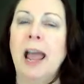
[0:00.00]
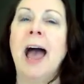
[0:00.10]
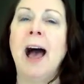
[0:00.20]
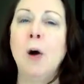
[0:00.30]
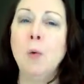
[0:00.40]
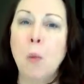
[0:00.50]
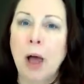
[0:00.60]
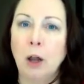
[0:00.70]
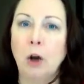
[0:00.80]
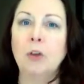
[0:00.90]
How
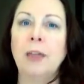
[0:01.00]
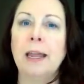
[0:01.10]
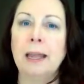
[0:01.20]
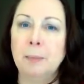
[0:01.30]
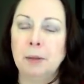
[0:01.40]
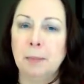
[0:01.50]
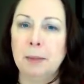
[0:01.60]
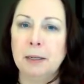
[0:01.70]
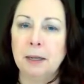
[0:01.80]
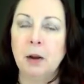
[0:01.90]
well are they
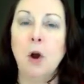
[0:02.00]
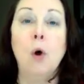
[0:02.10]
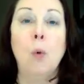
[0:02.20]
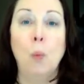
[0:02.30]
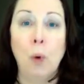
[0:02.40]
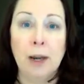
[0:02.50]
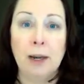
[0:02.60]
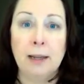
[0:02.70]
implementing what it